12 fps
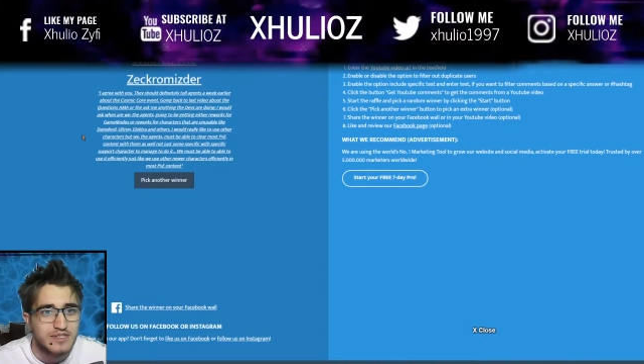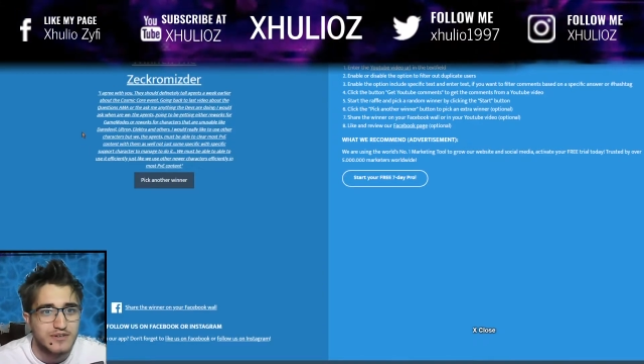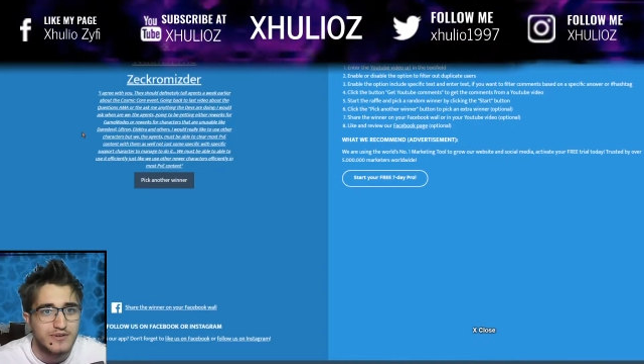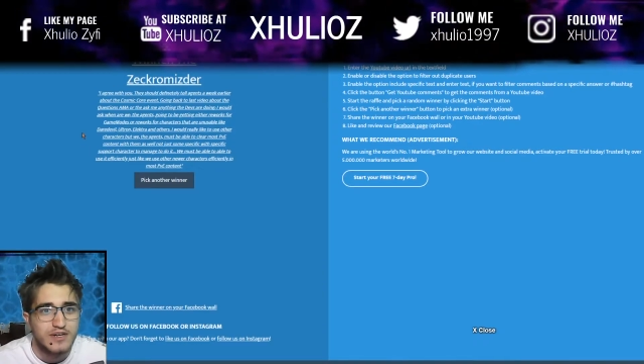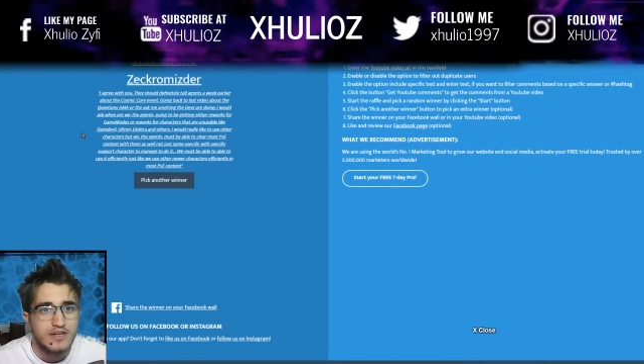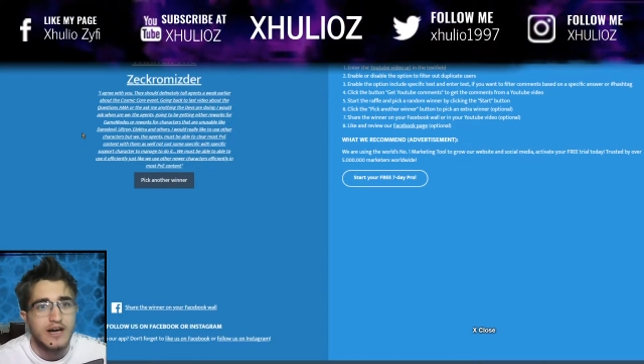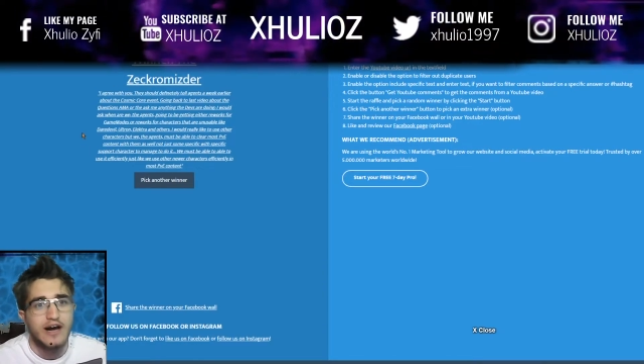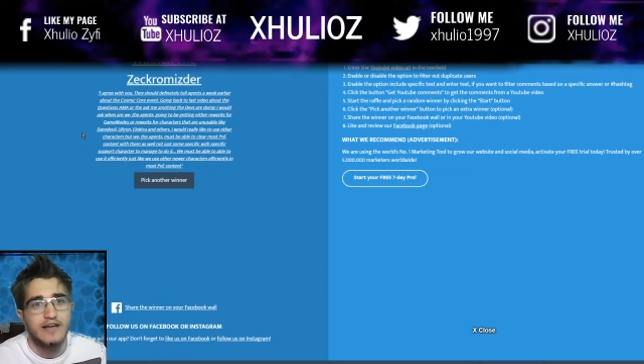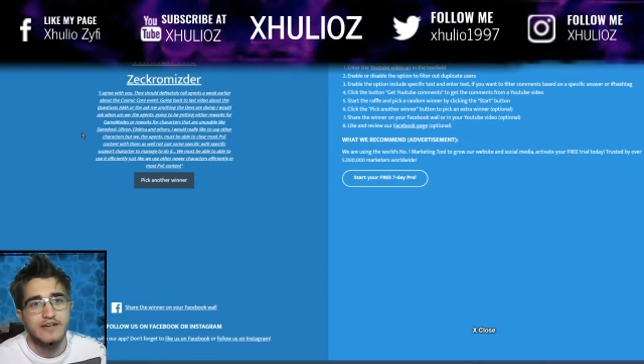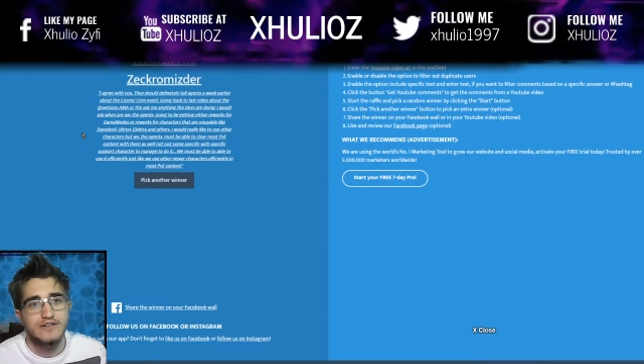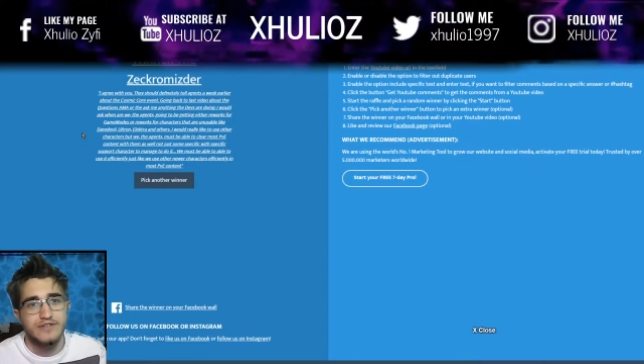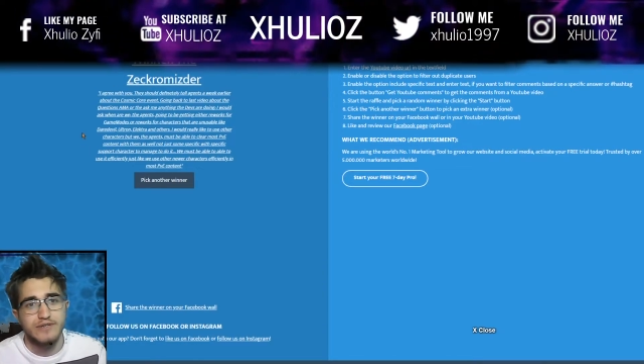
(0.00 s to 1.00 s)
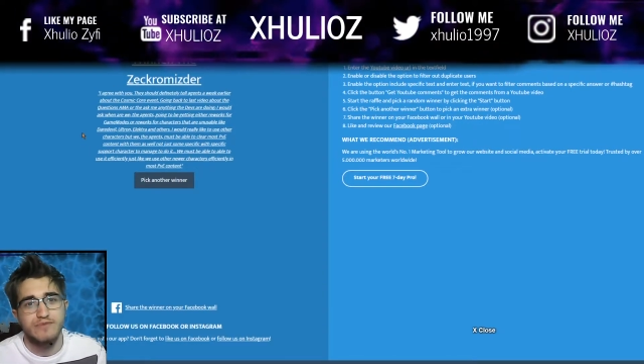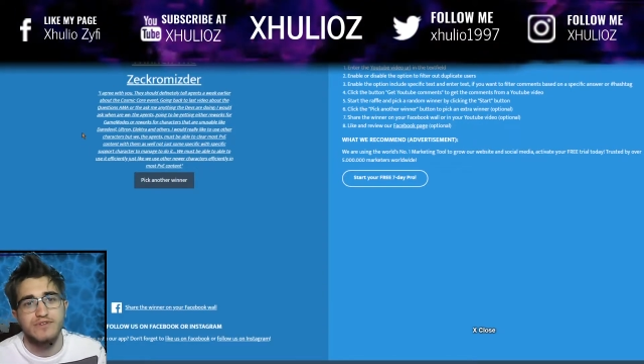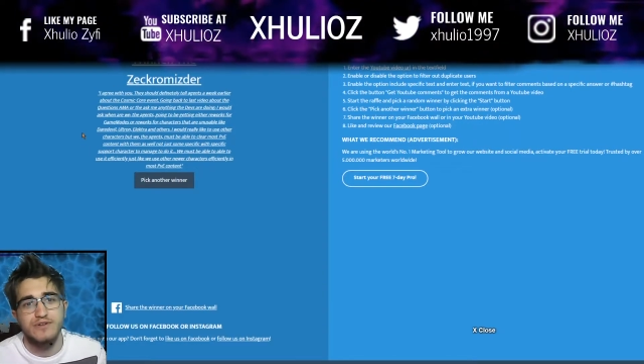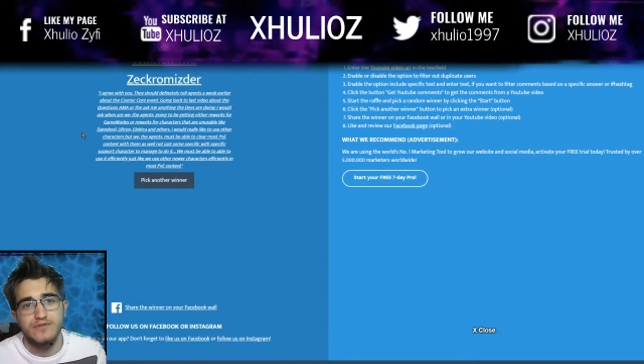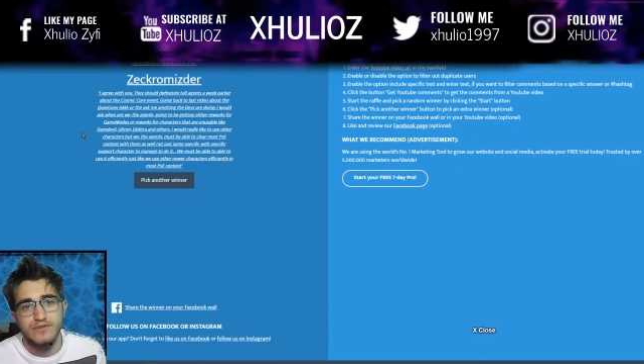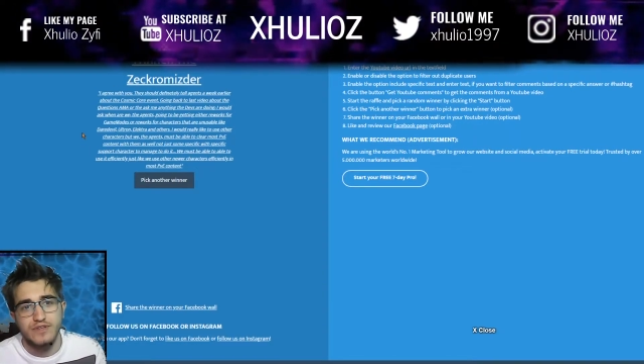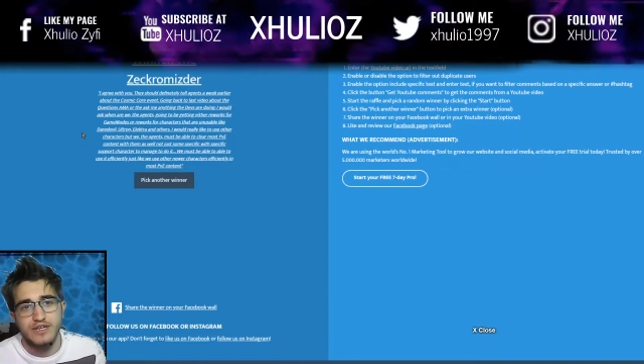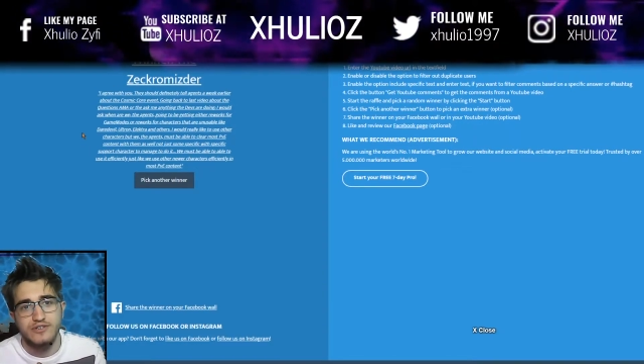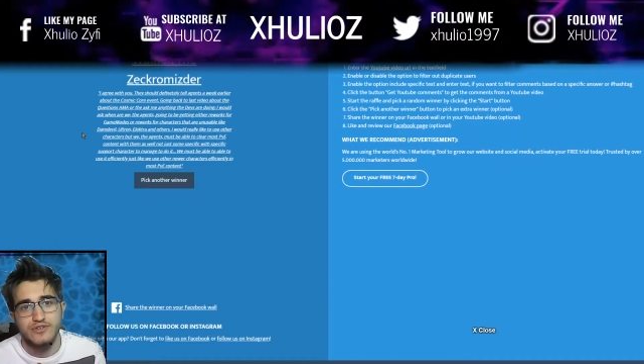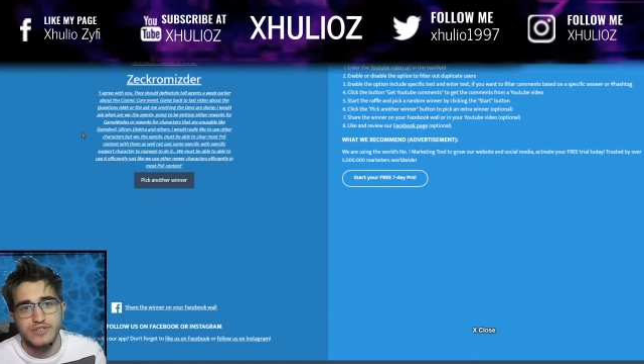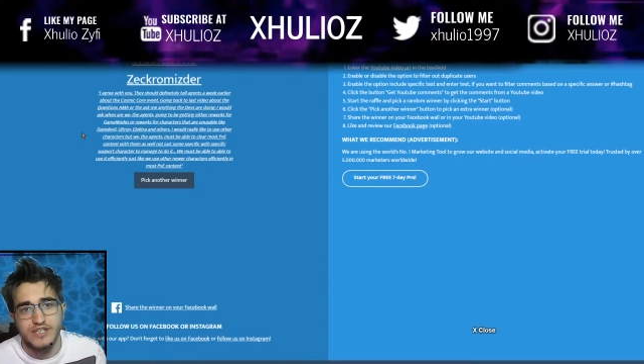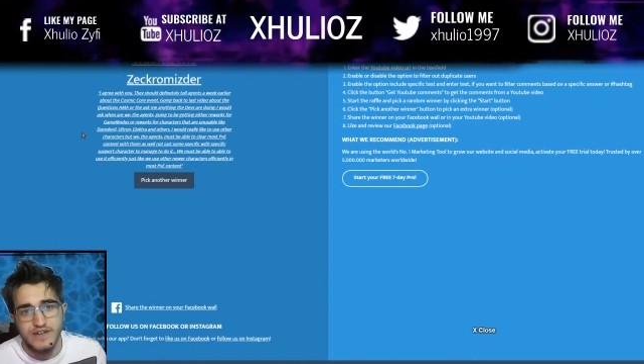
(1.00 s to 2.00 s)
So I agree with you. They
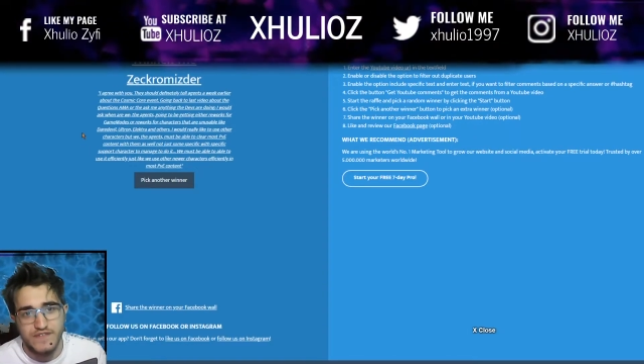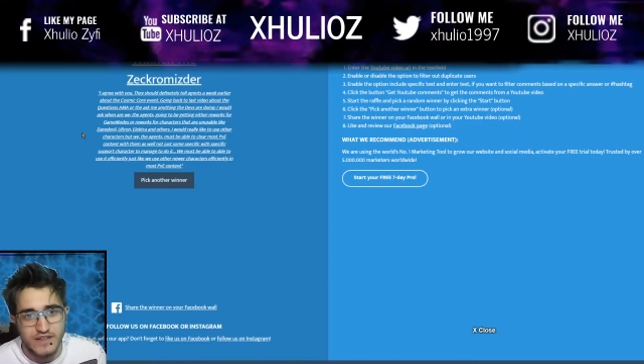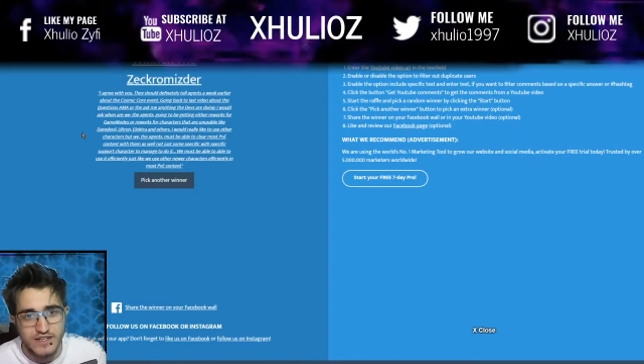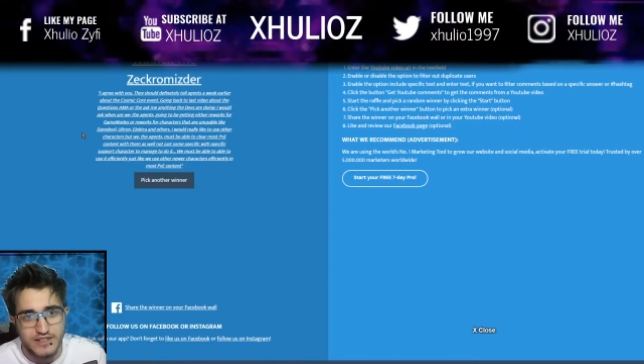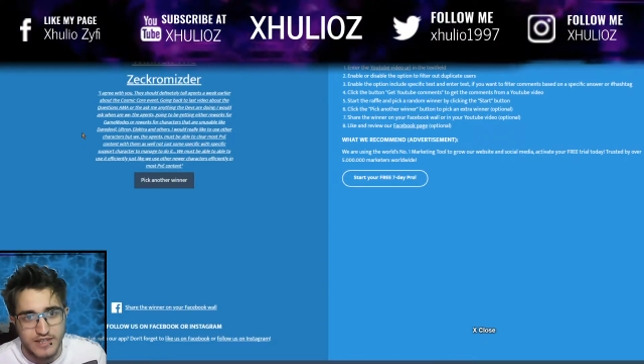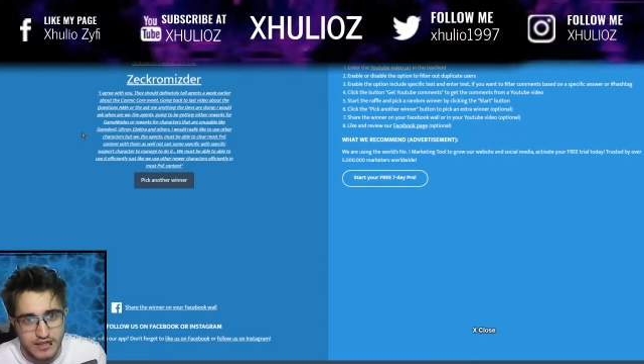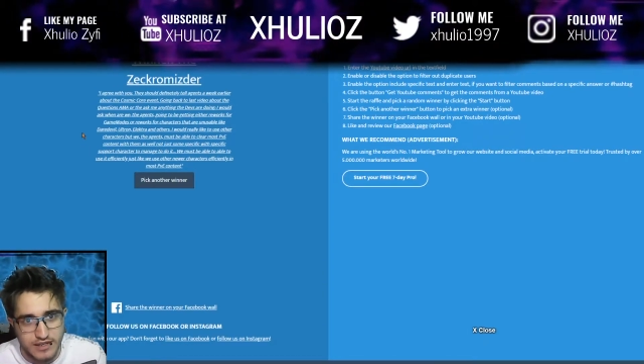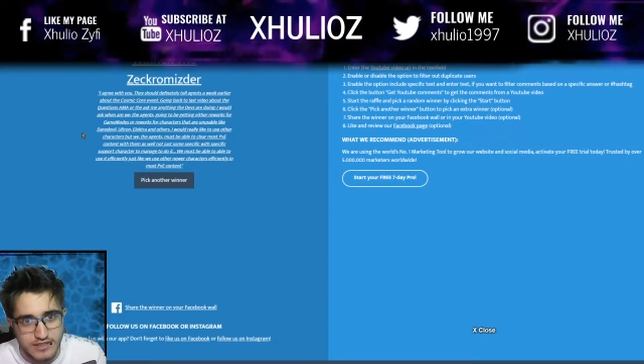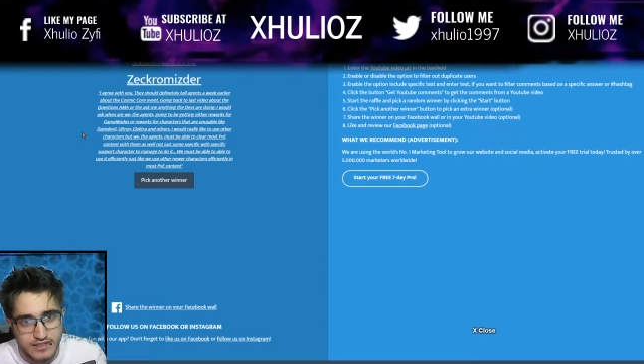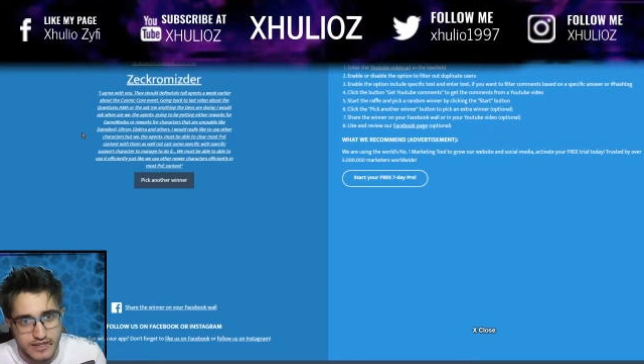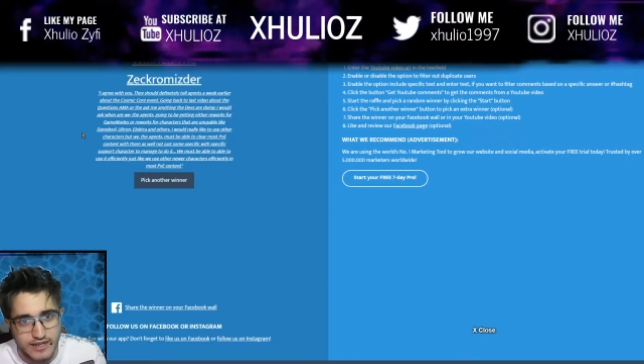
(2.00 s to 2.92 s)
should definitely tell us